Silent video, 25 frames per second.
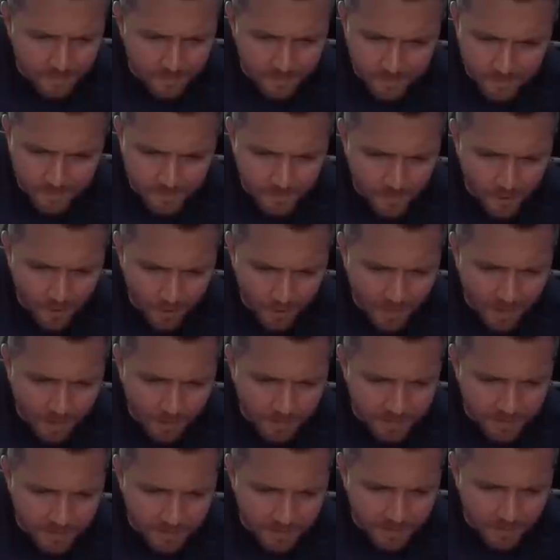not that
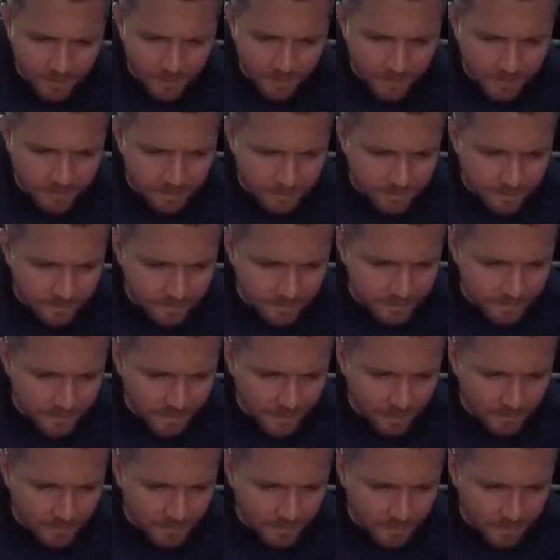particular one.
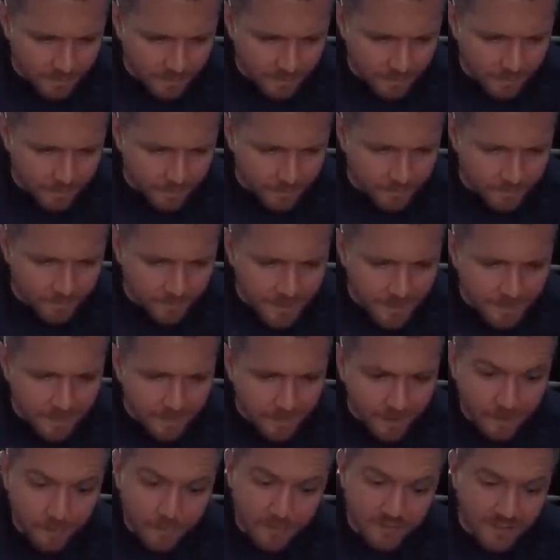Absolutely not.
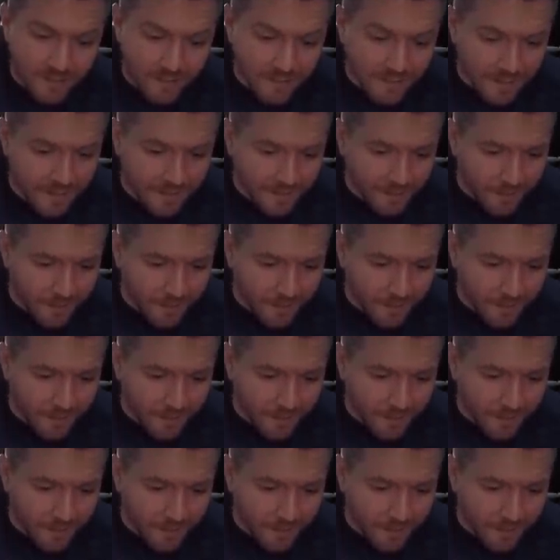Thanks for sending it in, though. I